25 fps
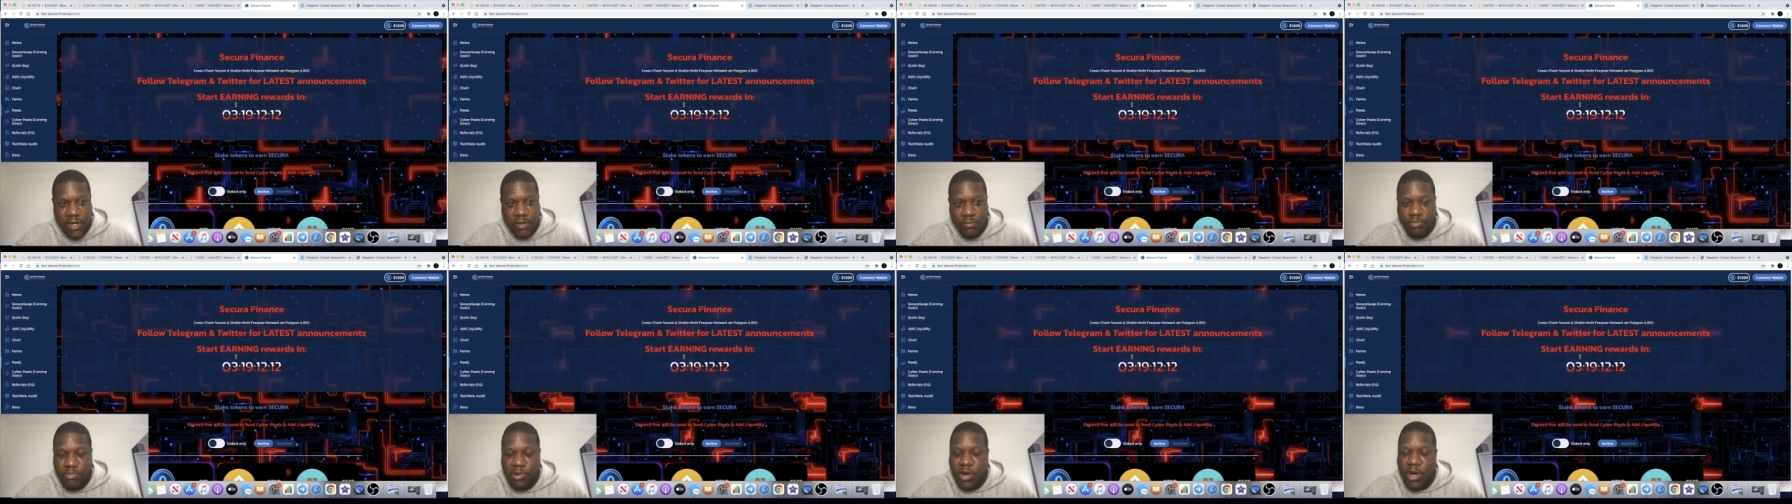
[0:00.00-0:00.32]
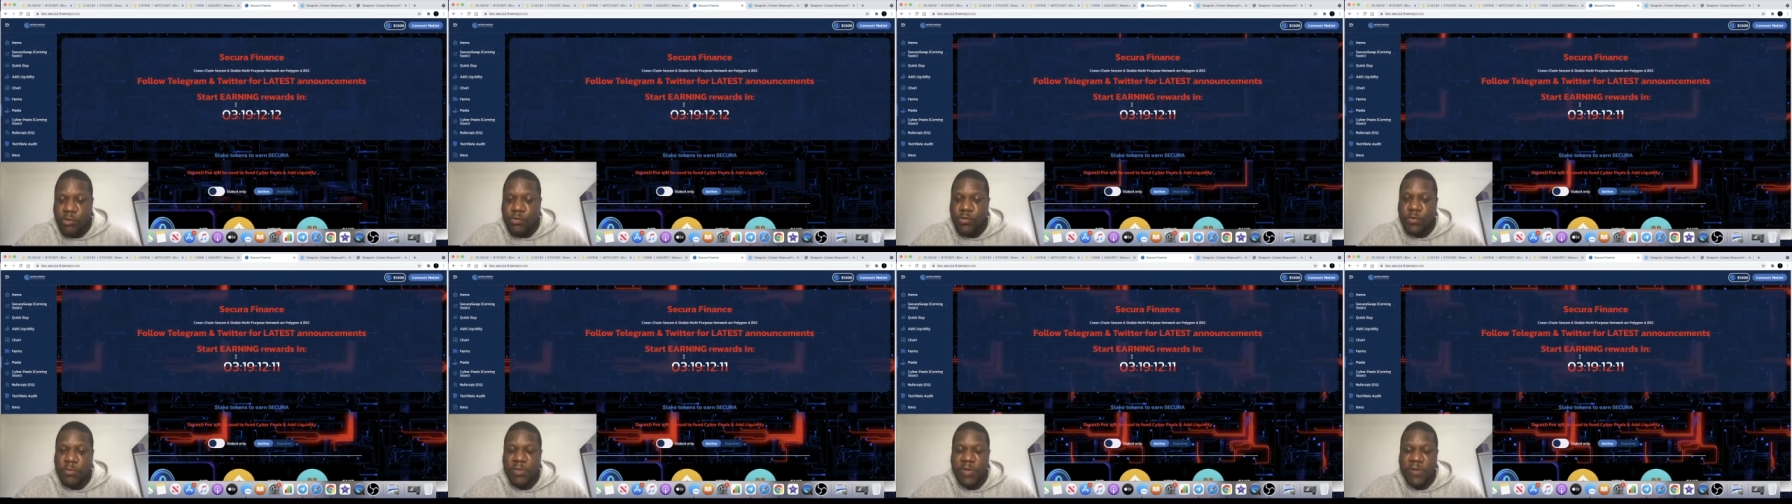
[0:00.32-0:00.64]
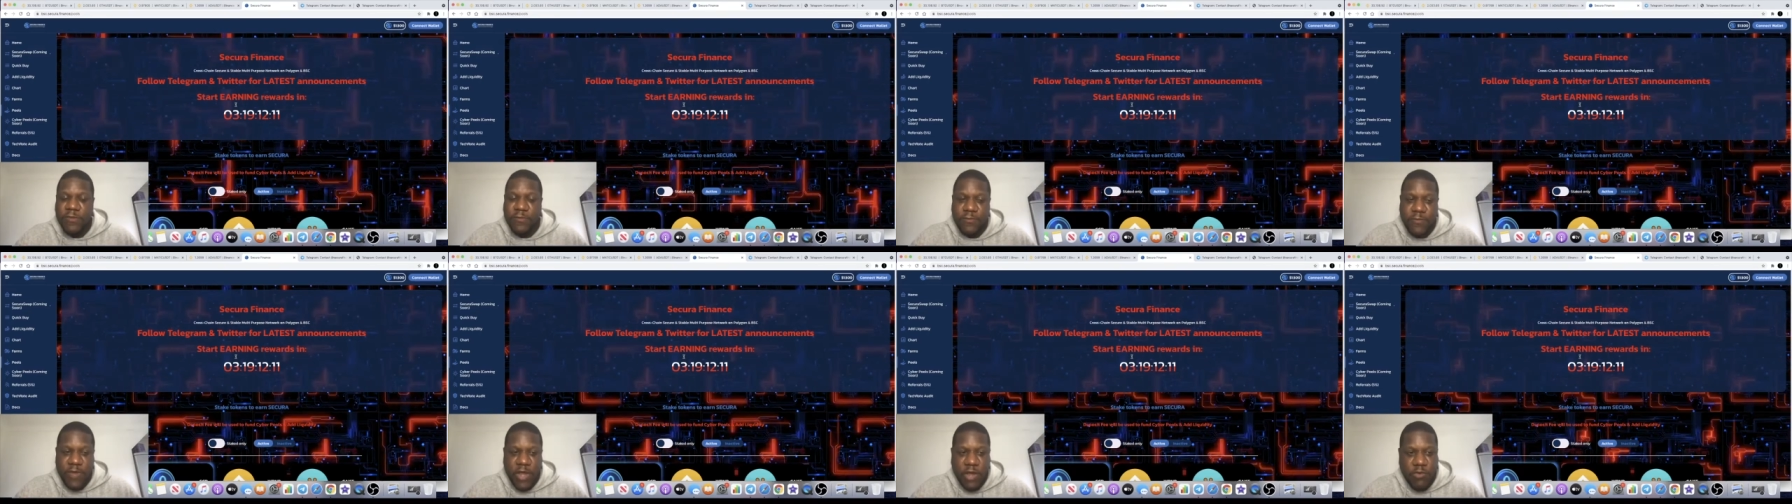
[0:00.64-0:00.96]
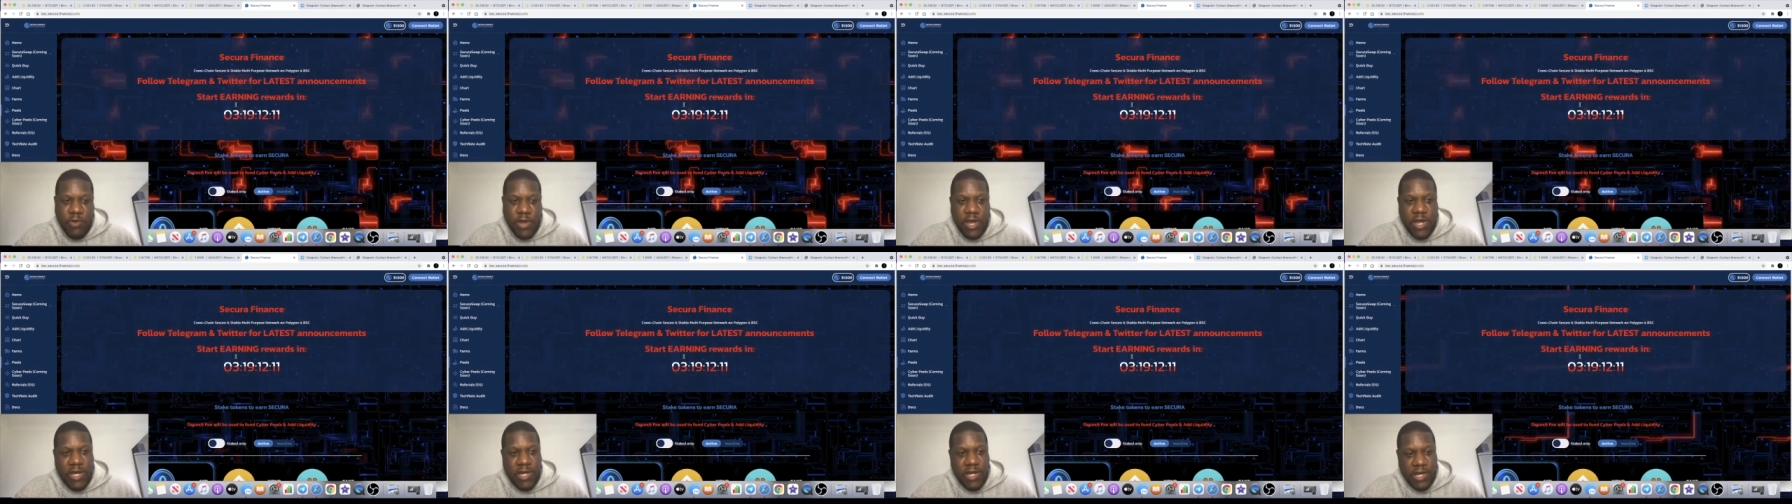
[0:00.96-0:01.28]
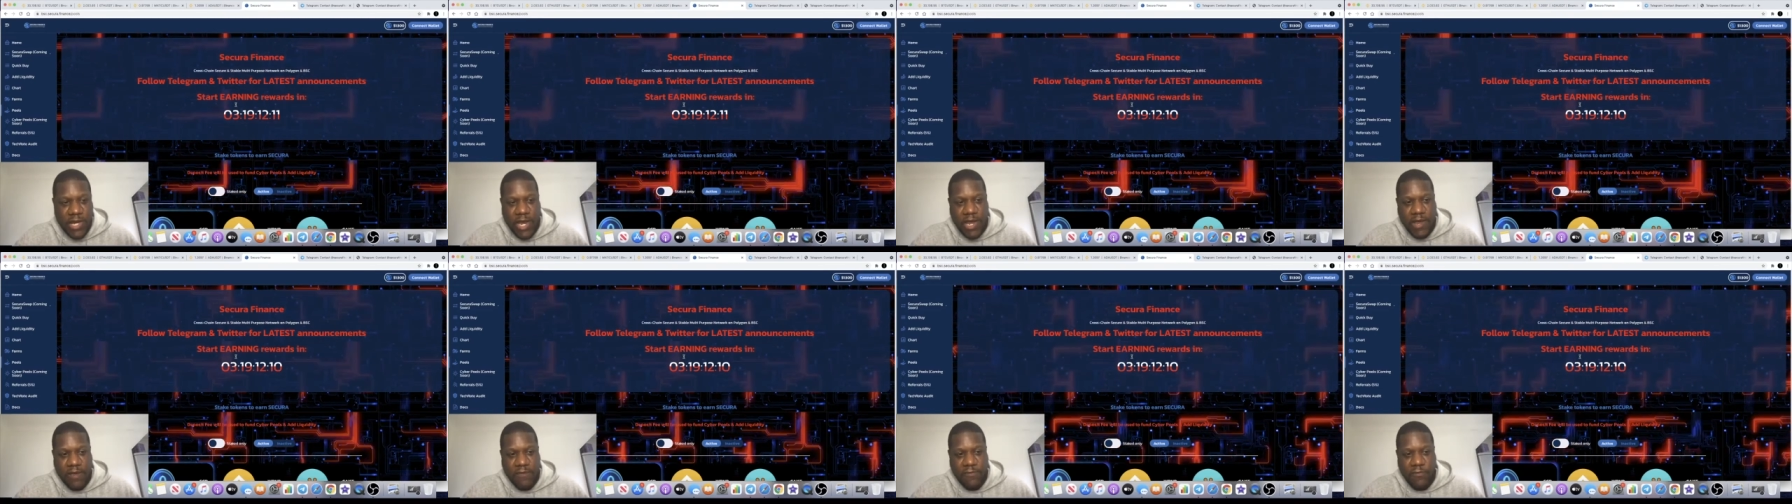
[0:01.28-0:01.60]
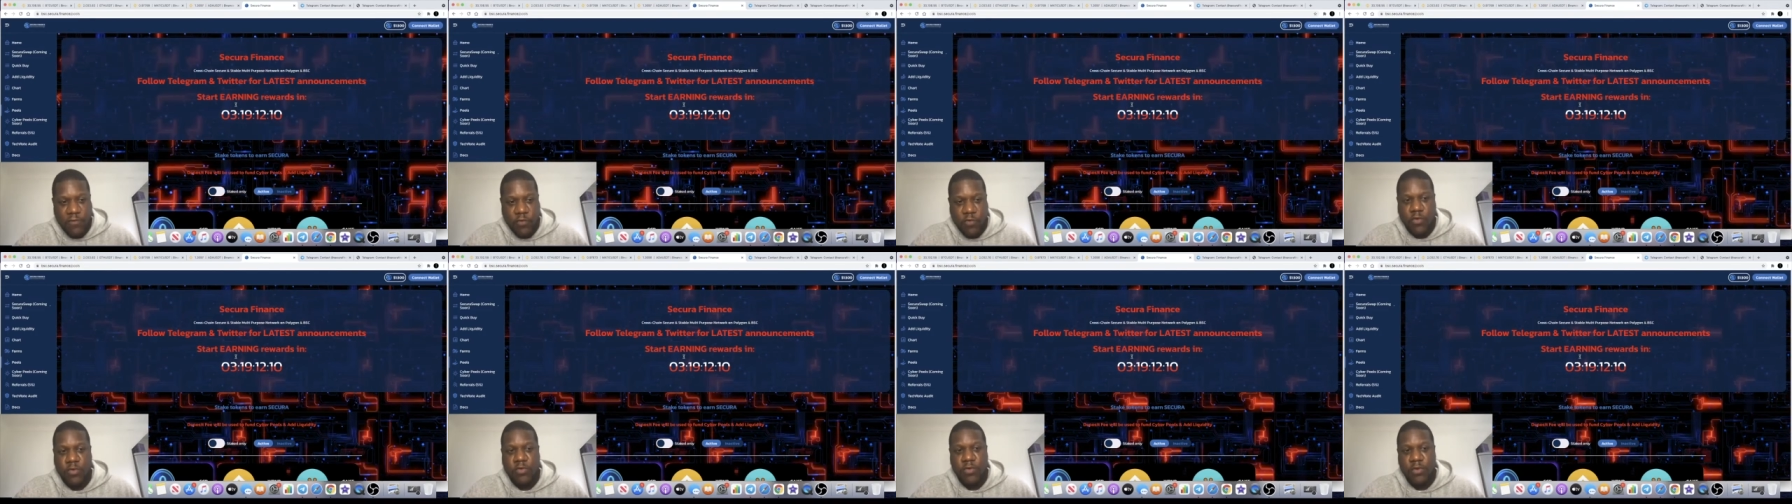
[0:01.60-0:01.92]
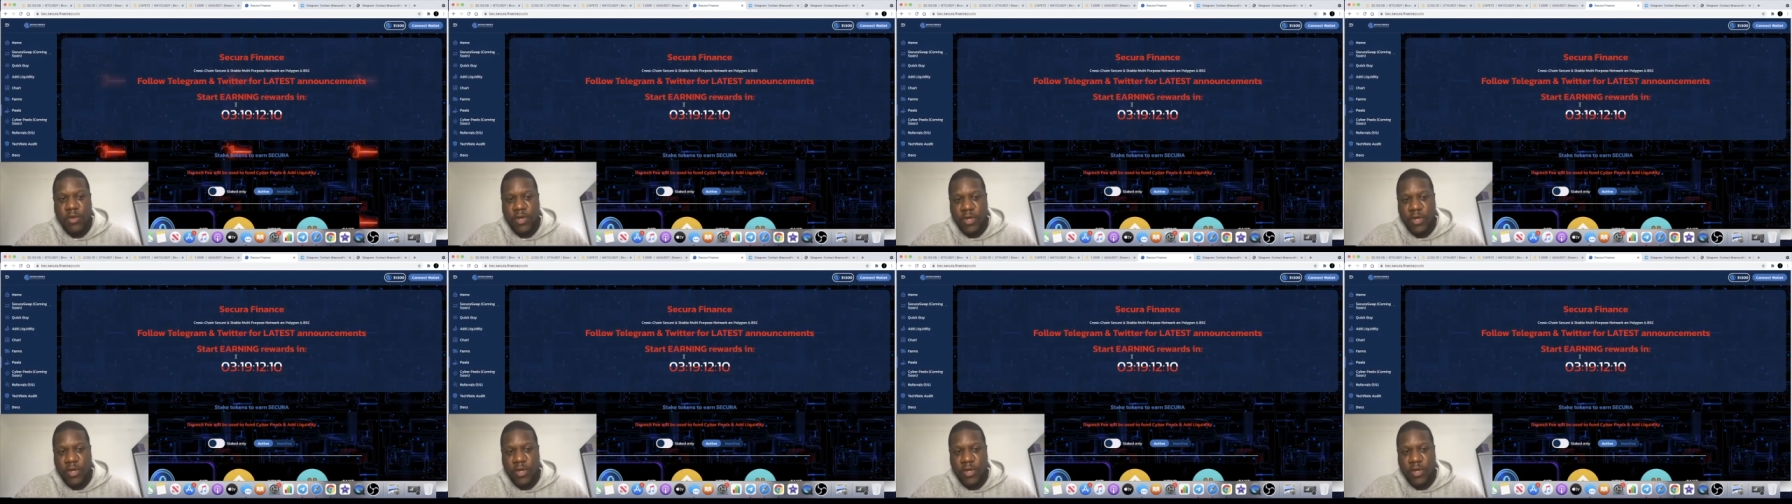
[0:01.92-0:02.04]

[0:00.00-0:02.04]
but I will be very careful